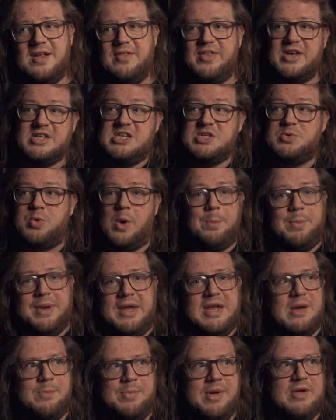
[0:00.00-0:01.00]
This is what
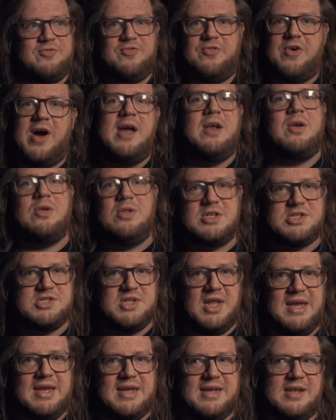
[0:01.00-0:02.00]
being a bit viral is
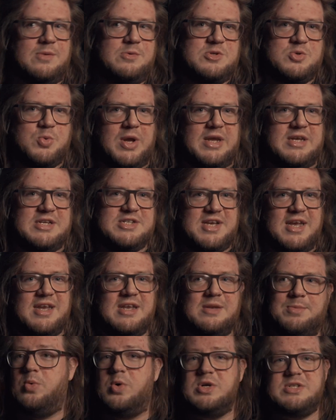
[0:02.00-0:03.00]
like, and it was quite
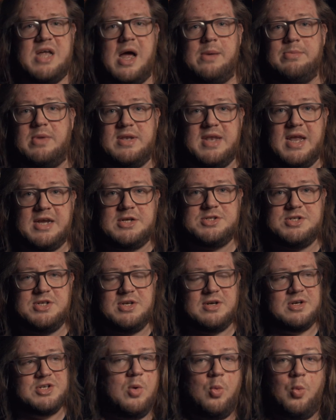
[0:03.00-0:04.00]
exciting. What's happening next year?